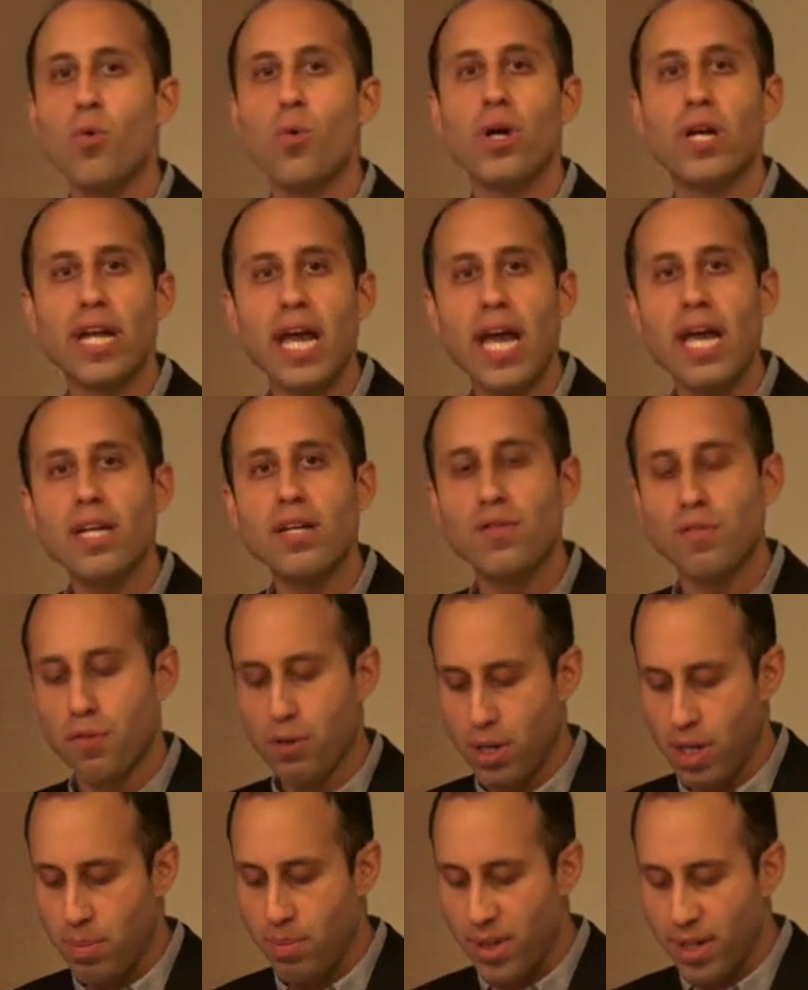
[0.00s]
were an end
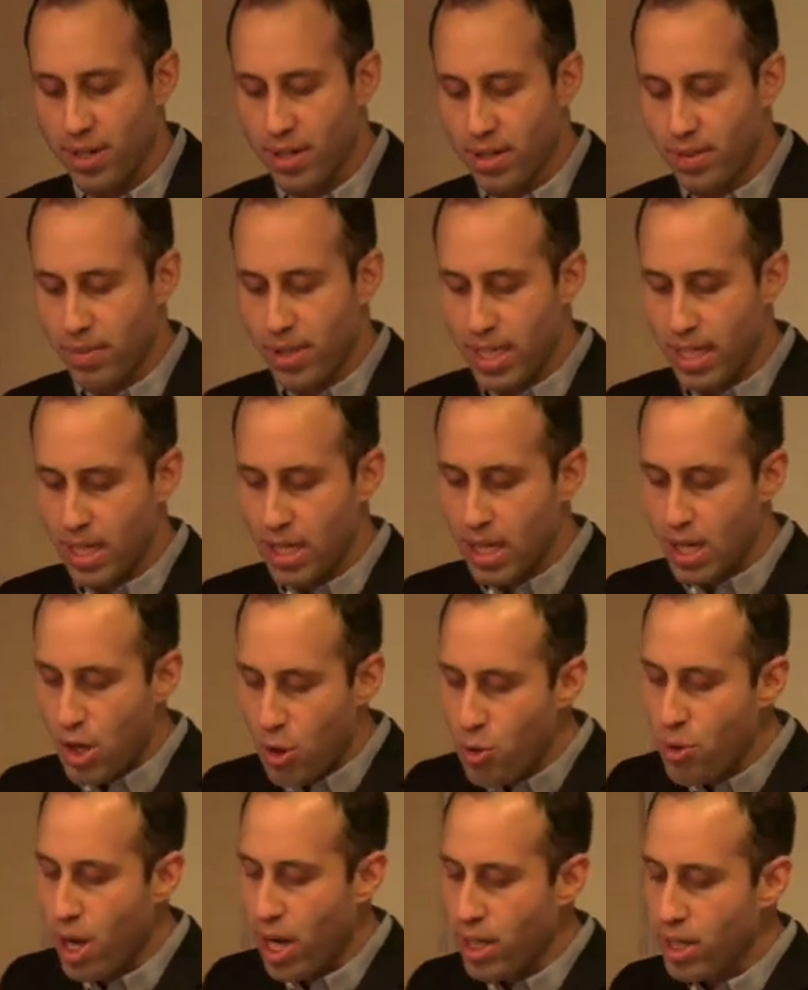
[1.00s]
for al-Maghribi,
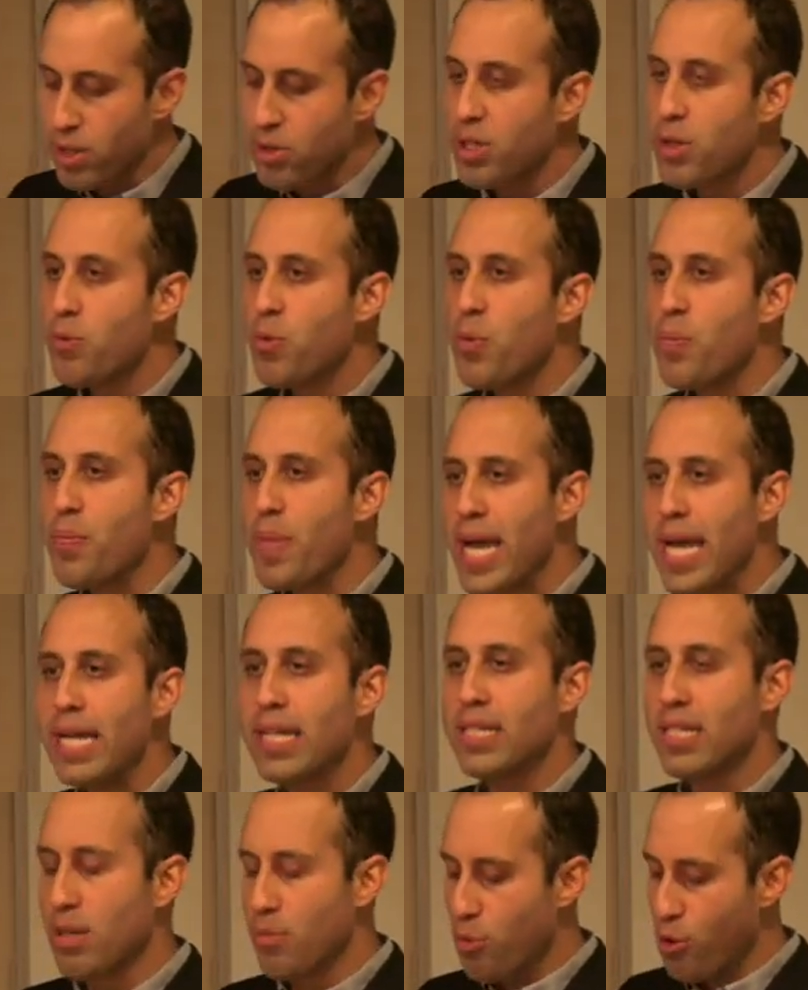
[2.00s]
who not only
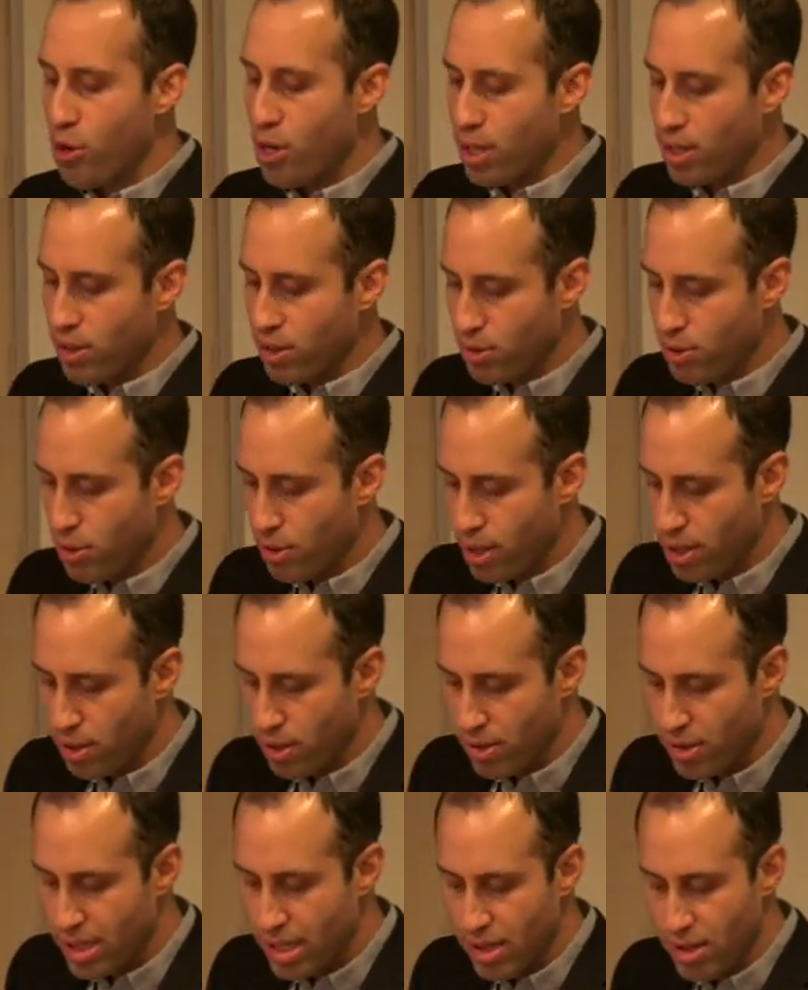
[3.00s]
remained in Morocco during
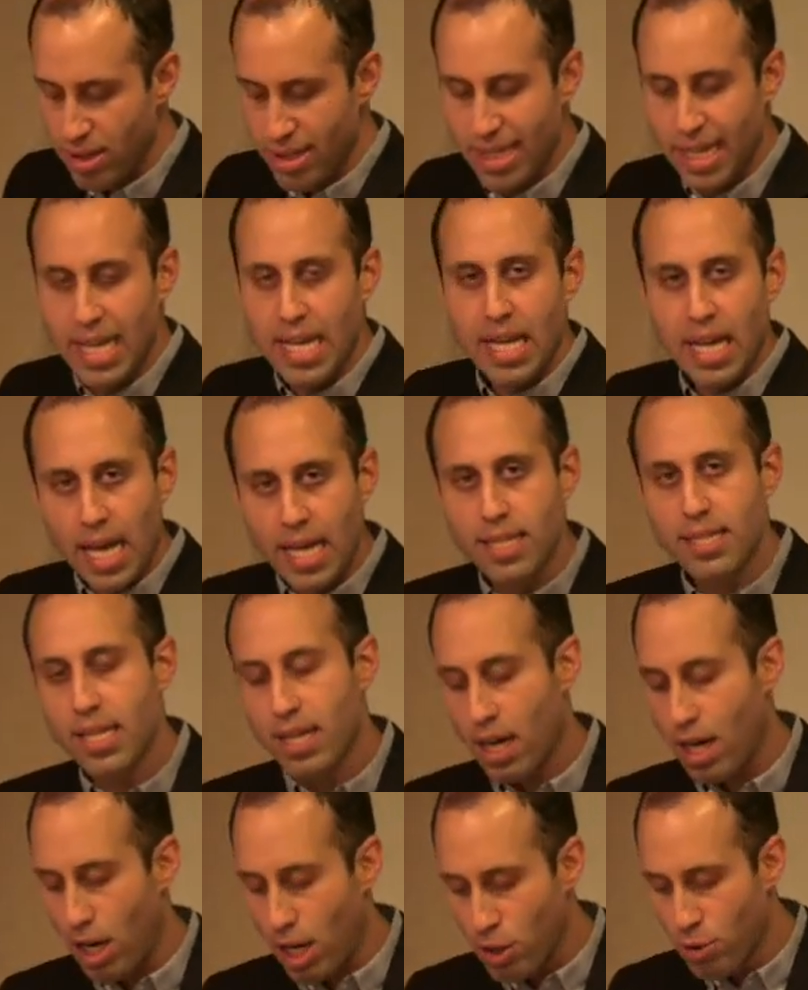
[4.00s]
those years, as did
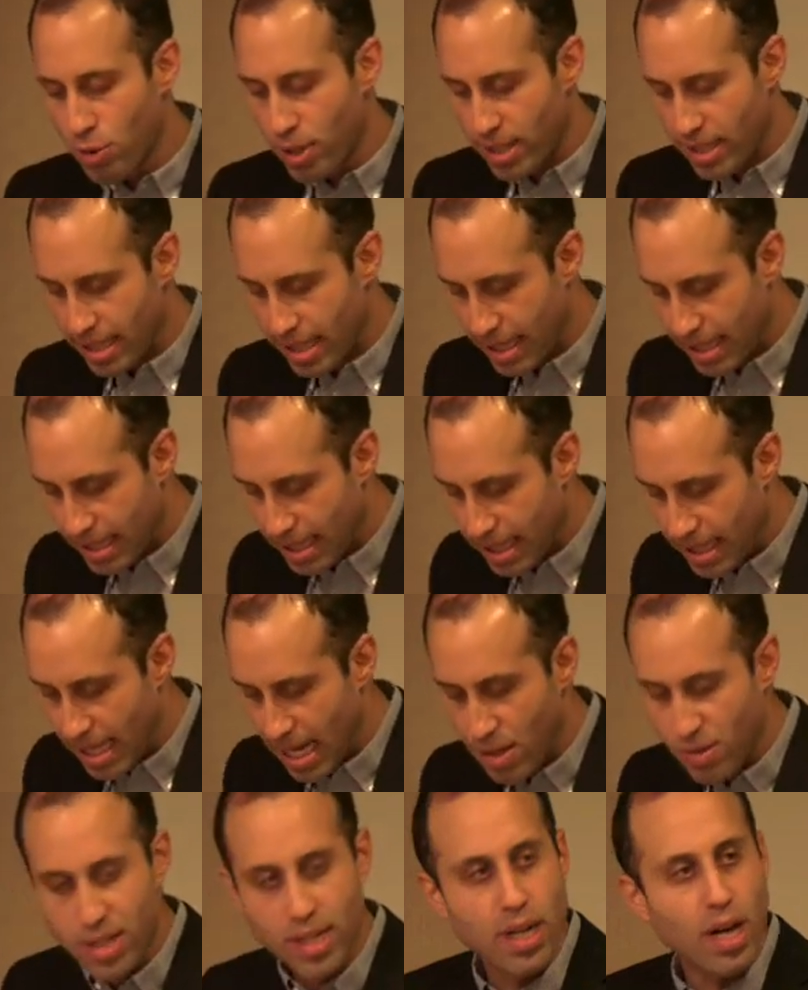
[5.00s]

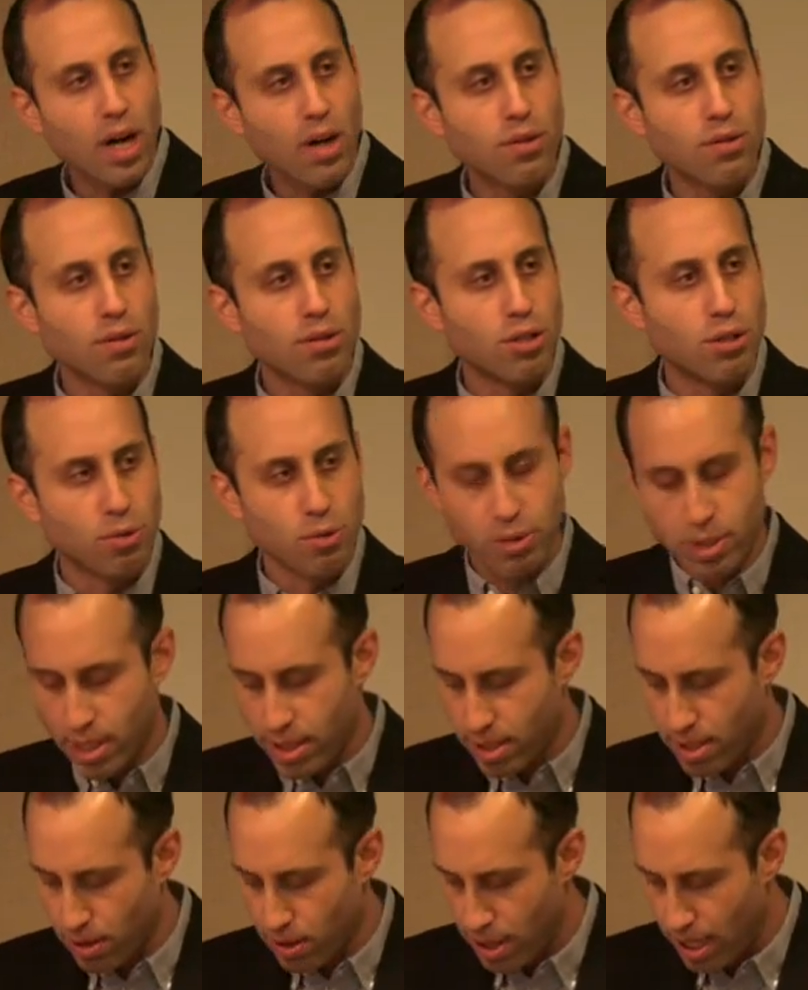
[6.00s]
160,000 other Jews
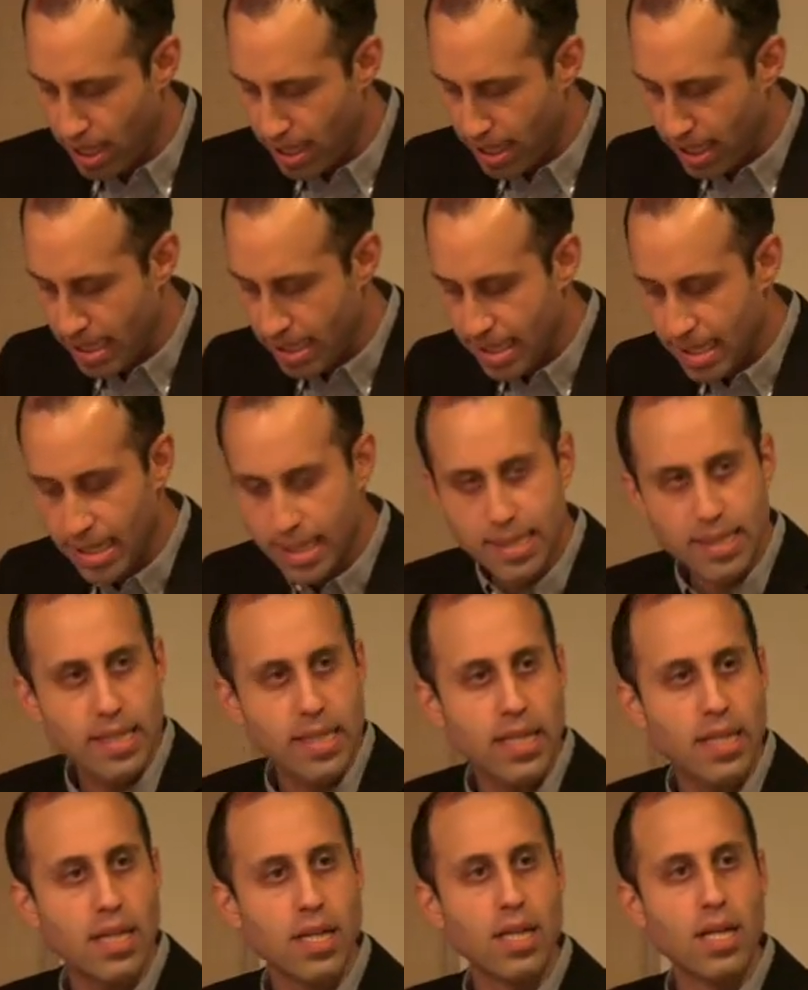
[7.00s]
until
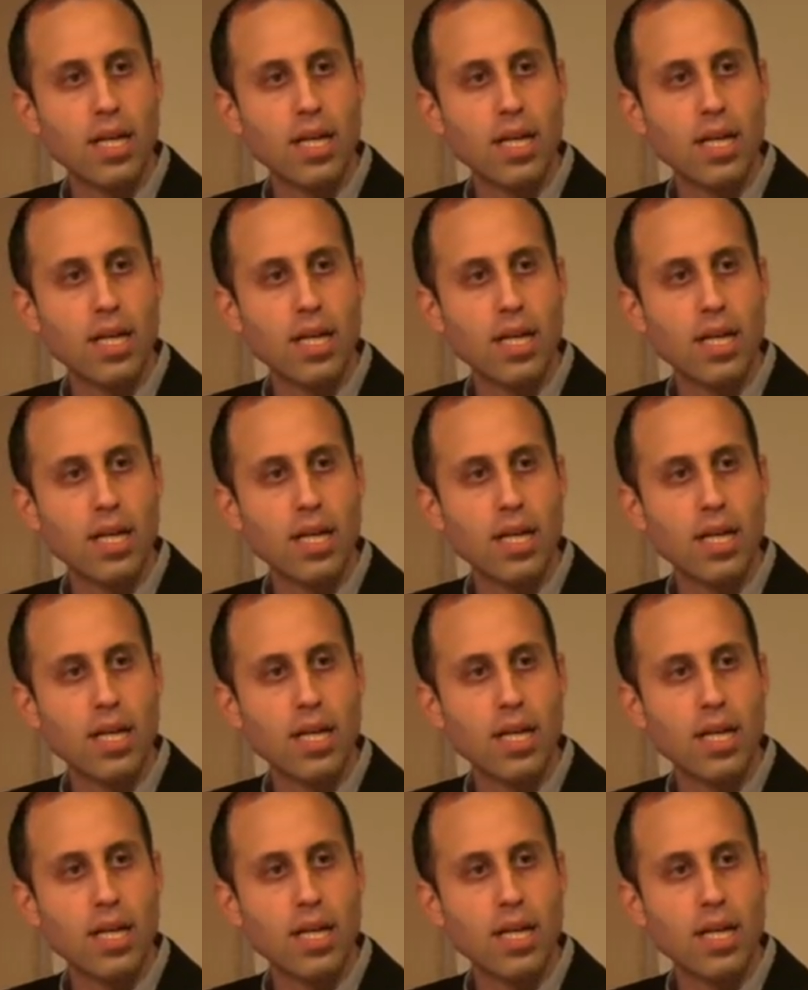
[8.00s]
1960,